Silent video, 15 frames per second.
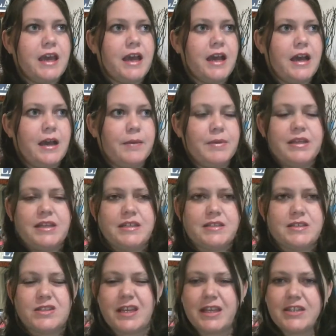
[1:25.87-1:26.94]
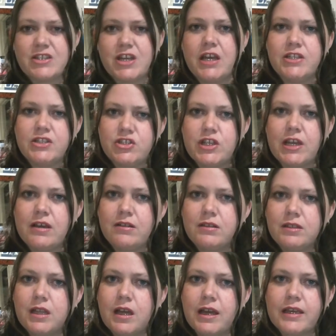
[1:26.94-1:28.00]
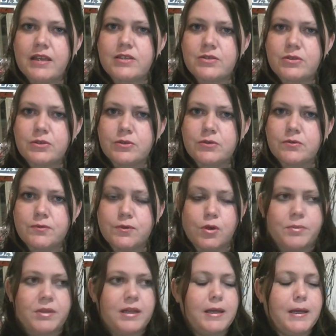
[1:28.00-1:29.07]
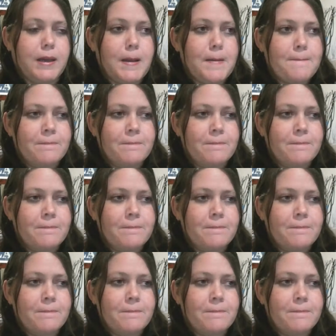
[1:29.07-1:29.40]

It is like a gel-like sort of formula,